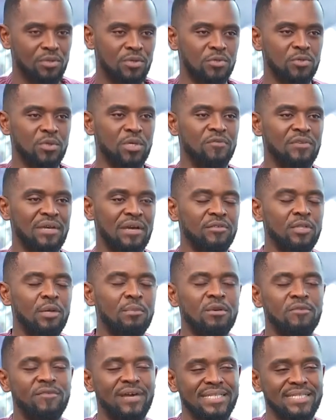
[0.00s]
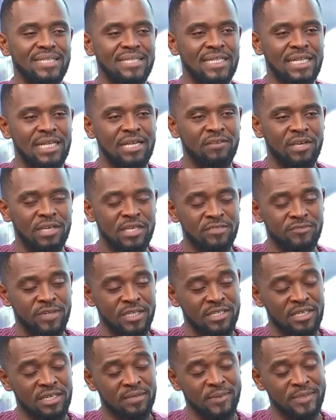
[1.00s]
So if you have not been vaccinated against
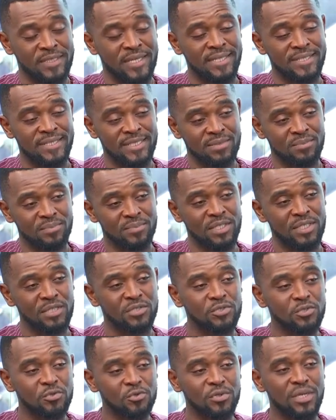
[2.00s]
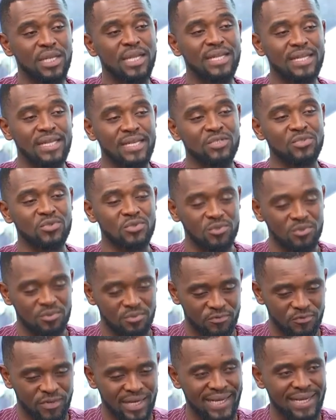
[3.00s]
hepatitis B, you really need to
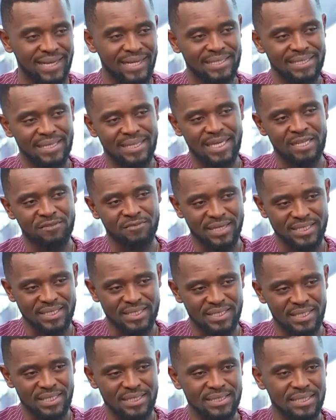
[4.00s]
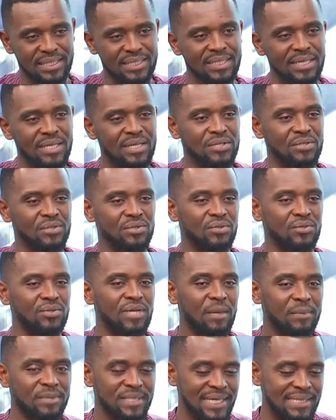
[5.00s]
find it and get vaccinated.
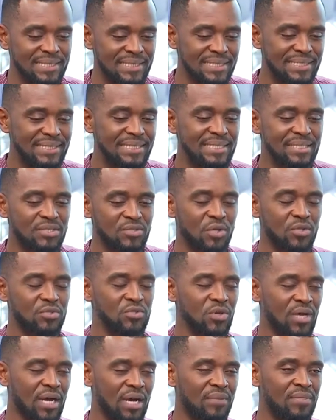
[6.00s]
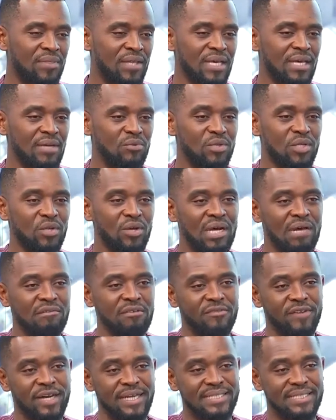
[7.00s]
Hepatitis C is also out there. We don't have
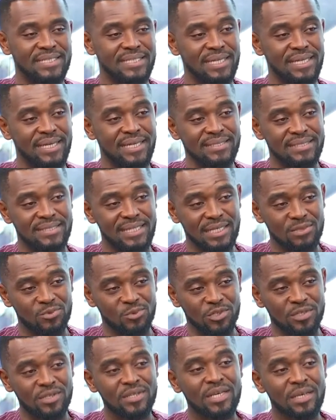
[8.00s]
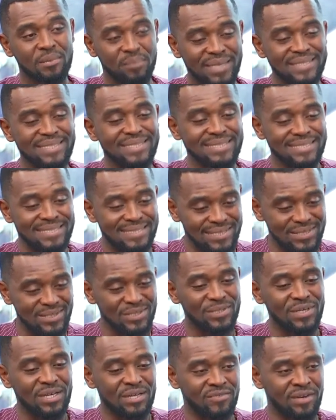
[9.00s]
a vaccine against that one, but it is
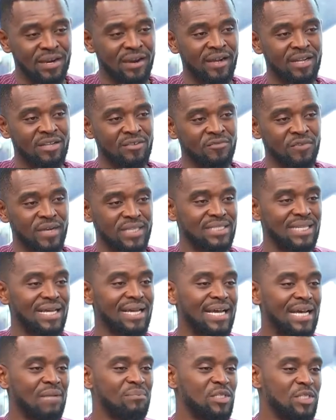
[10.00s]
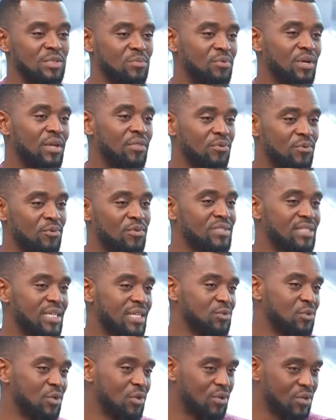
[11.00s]
still a viral infection that can be spread through
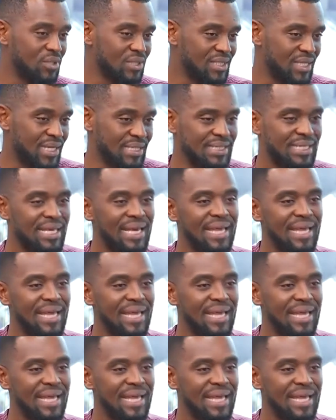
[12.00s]
sexual contact.